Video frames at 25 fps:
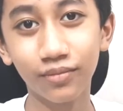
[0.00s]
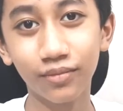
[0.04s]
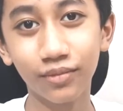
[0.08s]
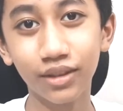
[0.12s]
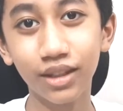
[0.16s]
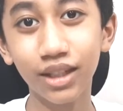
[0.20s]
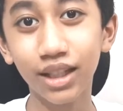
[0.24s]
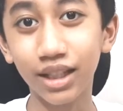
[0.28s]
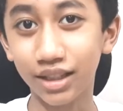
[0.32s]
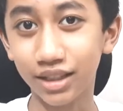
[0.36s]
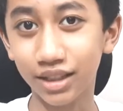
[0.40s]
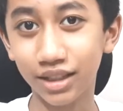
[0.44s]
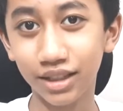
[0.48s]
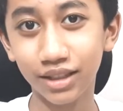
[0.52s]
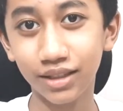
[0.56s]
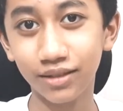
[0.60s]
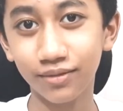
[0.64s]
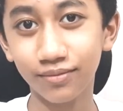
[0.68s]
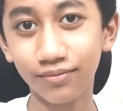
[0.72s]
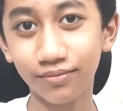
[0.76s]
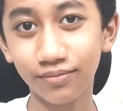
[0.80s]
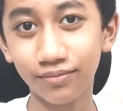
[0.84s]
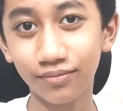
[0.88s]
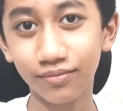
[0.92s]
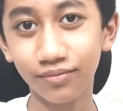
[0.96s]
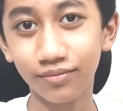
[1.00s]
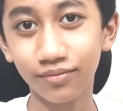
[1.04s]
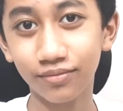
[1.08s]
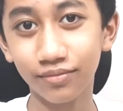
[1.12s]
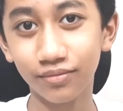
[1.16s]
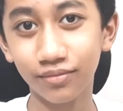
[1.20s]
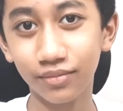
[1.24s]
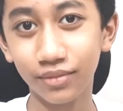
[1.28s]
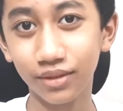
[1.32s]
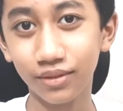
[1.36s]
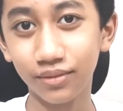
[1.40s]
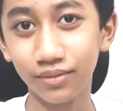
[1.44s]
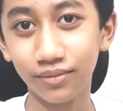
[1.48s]
Yes,
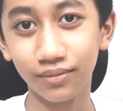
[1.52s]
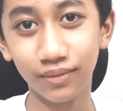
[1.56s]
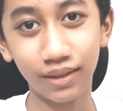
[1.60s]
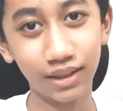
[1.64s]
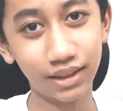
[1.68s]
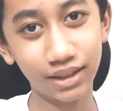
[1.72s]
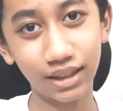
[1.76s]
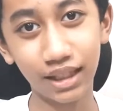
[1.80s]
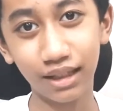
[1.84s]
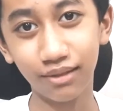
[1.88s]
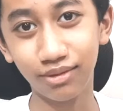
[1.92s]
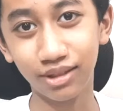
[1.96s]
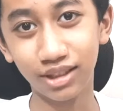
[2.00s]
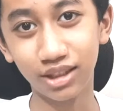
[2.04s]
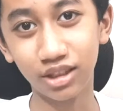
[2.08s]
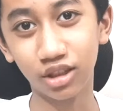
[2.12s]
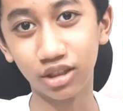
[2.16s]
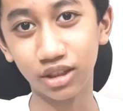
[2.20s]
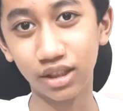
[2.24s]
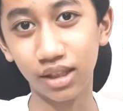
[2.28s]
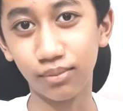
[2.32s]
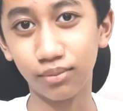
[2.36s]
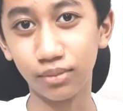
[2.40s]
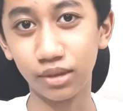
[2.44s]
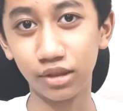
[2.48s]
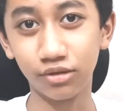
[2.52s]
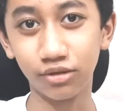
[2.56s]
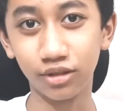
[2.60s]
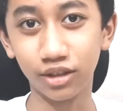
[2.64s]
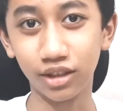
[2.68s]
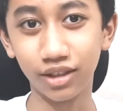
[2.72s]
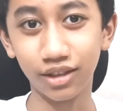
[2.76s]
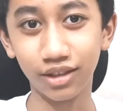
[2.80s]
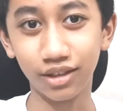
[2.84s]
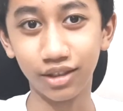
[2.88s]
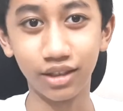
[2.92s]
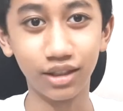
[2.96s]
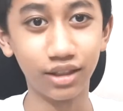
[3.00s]
its name is kosambi wood.
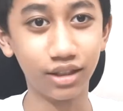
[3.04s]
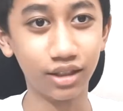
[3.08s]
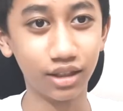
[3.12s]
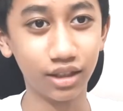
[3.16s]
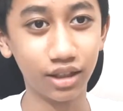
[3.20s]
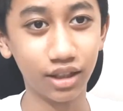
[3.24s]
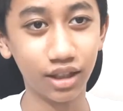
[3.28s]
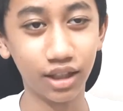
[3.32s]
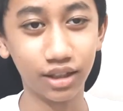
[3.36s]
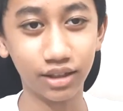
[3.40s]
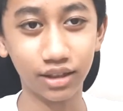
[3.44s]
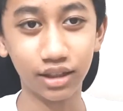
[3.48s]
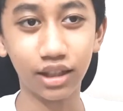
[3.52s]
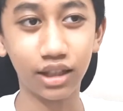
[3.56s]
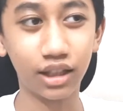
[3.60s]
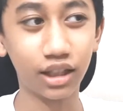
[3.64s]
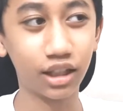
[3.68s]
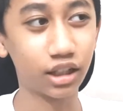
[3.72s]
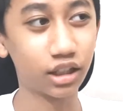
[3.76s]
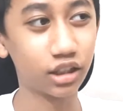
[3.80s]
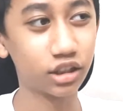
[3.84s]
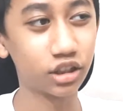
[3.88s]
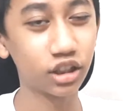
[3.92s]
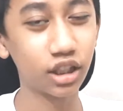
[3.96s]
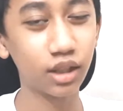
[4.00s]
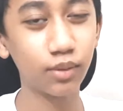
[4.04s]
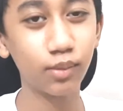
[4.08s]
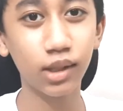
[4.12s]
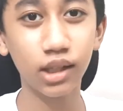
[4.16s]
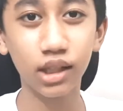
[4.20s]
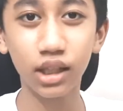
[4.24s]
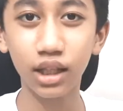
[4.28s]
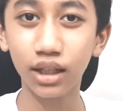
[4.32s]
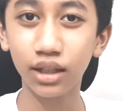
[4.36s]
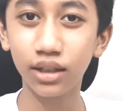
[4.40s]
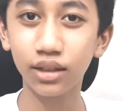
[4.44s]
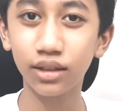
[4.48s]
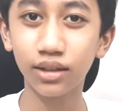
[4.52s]
It has an English name, I
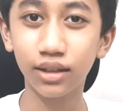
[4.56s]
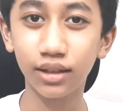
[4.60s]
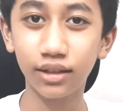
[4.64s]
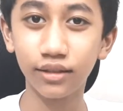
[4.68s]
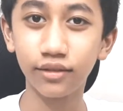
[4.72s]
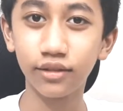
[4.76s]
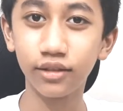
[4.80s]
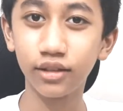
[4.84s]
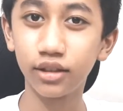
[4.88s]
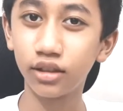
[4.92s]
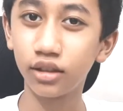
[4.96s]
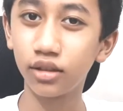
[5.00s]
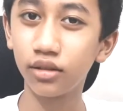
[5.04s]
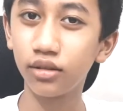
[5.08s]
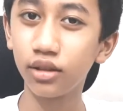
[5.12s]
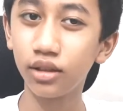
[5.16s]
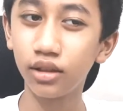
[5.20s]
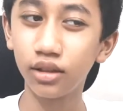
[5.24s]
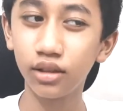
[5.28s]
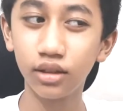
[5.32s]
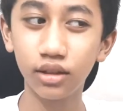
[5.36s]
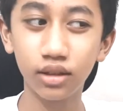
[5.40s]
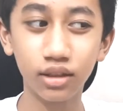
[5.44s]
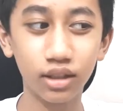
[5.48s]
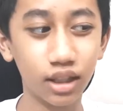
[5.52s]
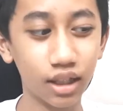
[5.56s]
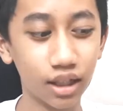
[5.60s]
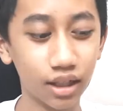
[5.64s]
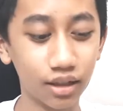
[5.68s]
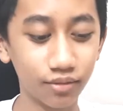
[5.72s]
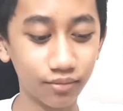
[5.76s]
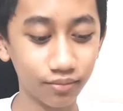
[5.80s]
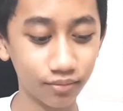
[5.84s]
think. Yeah.